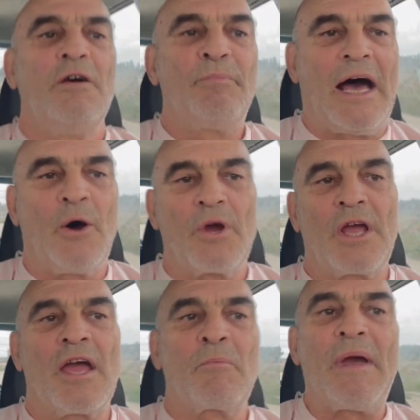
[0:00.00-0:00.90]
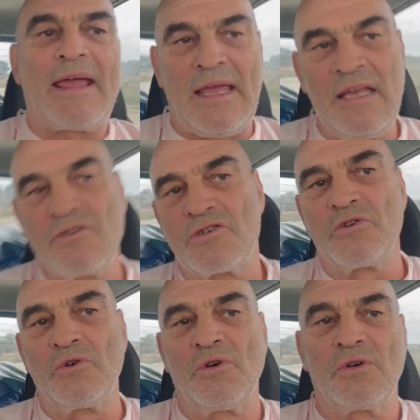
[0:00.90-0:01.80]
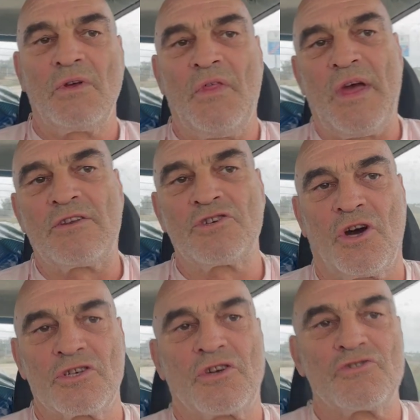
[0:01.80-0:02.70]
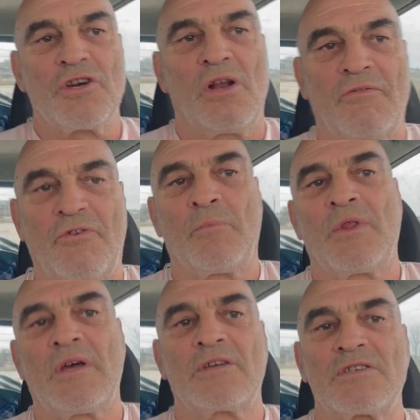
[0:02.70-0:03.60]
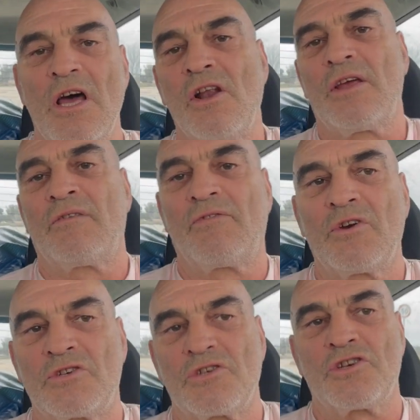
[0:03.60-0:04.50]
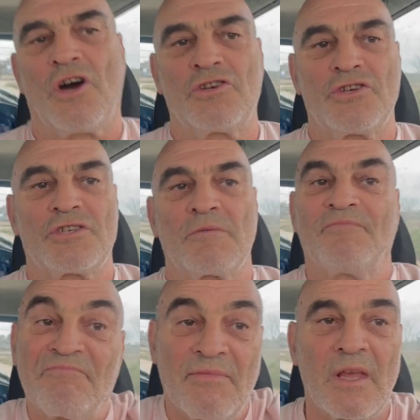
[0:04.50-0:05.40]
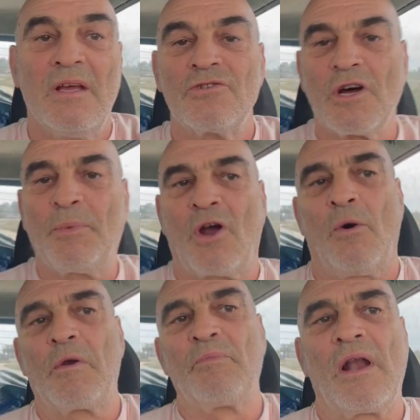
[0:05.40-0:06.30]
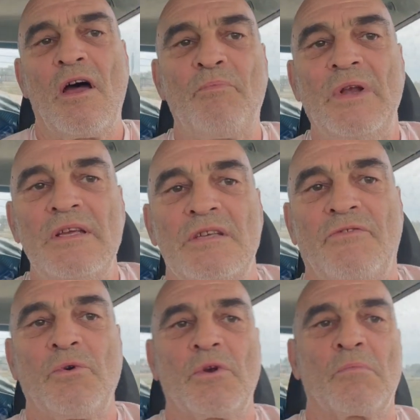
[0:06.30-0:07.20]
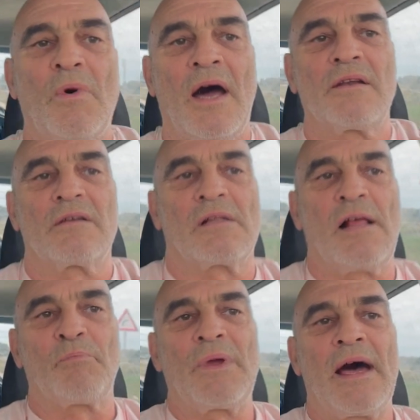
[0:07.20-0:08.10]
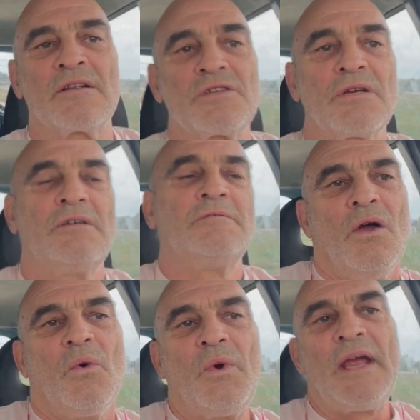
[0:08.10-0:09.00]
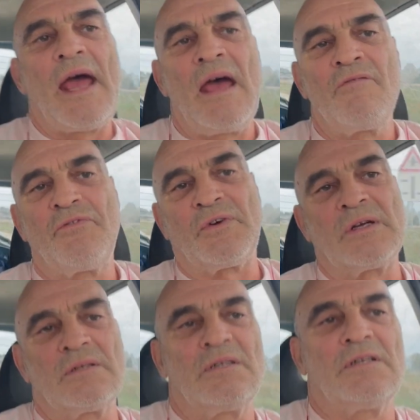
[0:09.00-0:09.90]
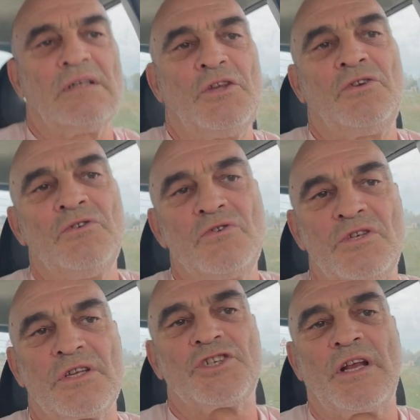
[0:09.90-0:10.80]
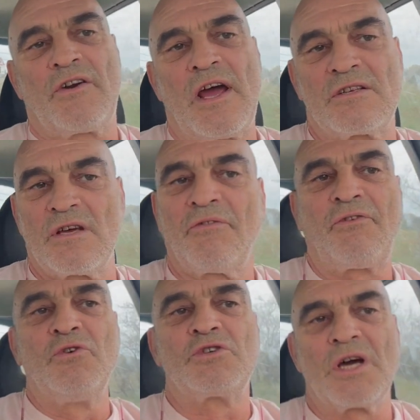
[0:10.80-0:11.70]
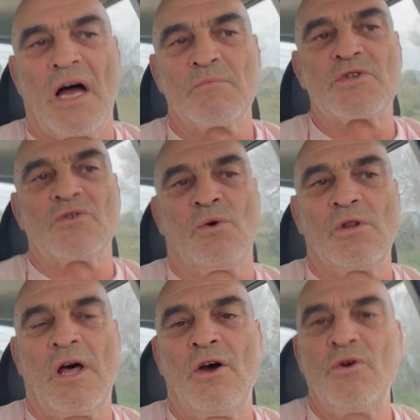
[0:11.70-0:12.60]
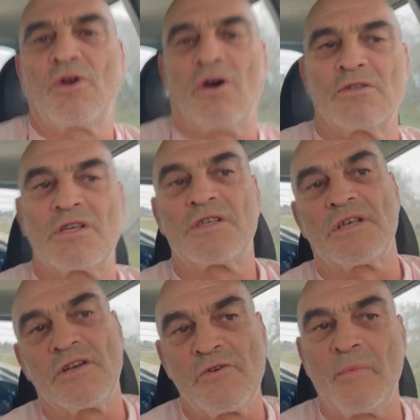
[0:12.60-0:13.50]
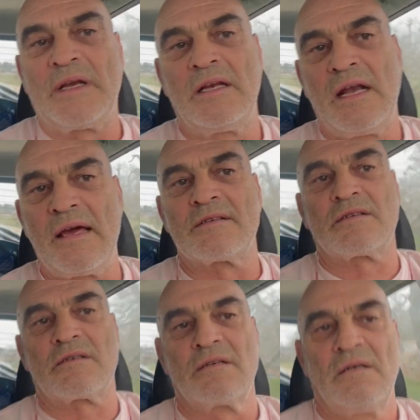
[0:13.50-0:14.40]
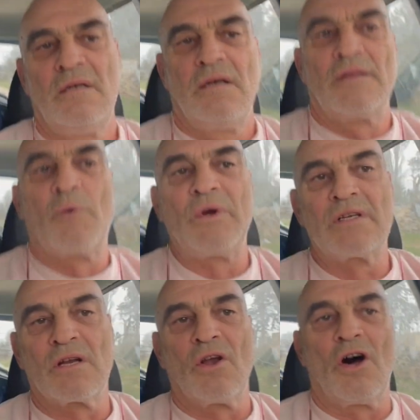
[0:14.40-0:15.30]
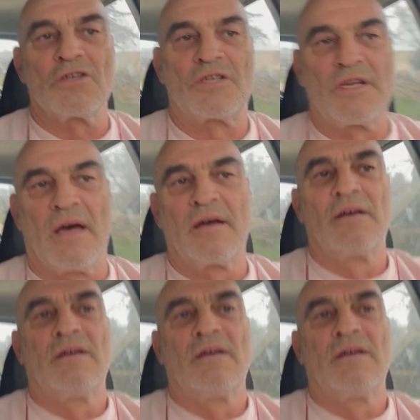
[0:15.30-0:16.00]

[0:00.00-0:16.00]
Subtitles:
power going back into that charge controller from the solar inverter chargers? Drop a comment below, please, if you wouldn't mind. It'll help me out. We have used the generator a few times, although considerably less than we did last year.